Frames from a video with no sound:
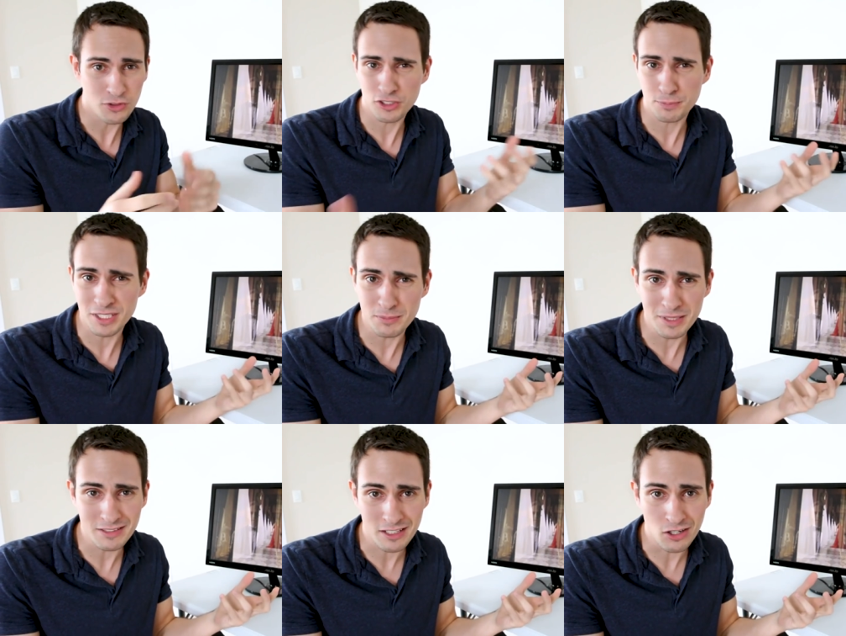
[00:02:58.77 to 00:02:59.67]
There's a
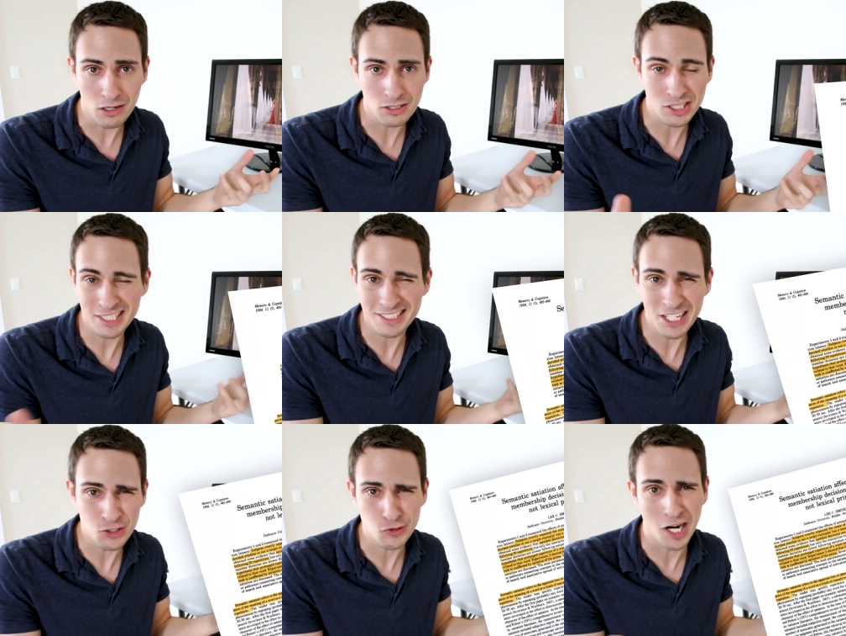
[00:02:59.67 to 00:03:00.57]
principle in psychology, it's
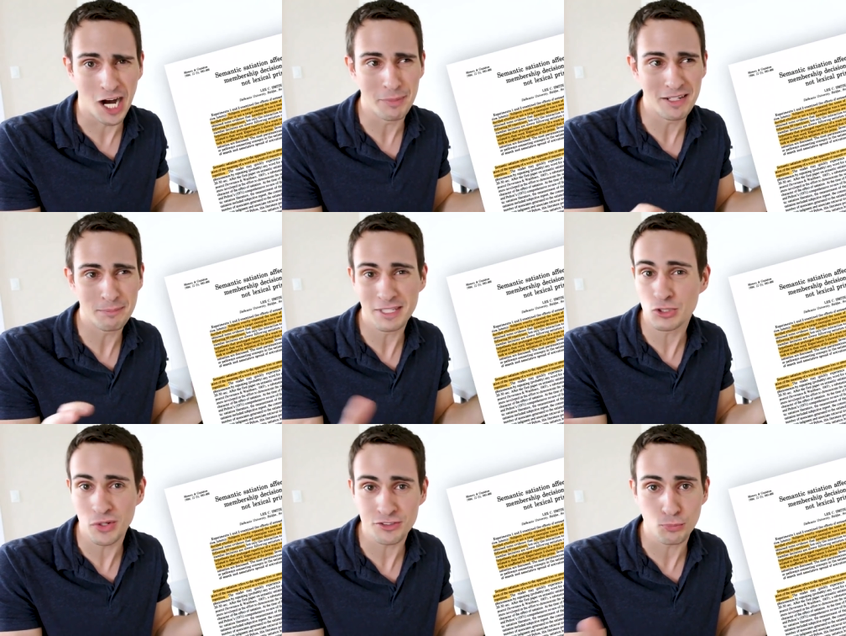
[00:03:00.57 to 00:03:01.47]
not too common, but
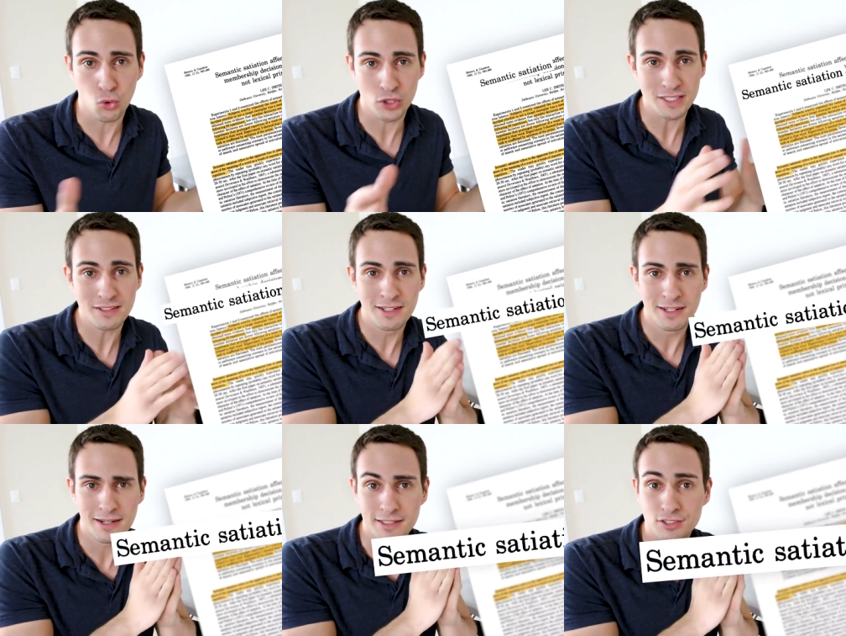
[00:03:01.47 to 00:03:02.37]
it's well supported.
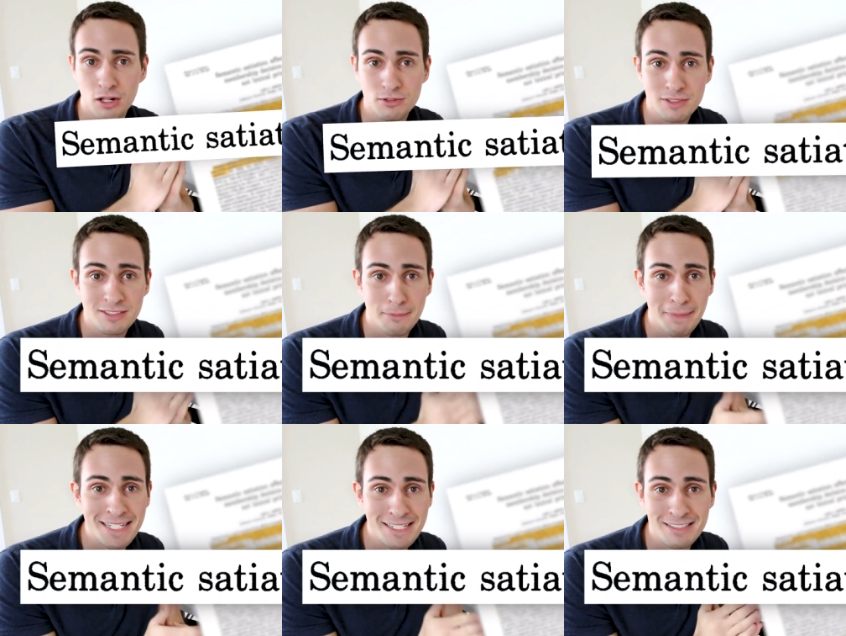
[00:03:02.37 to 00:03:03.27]
Uh, it's called
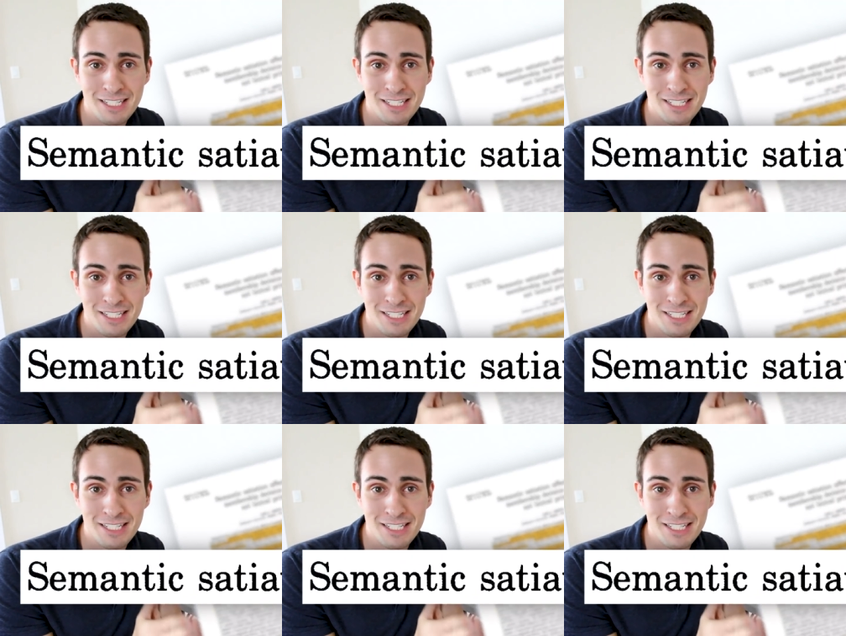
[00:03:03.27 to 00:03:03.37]
semantic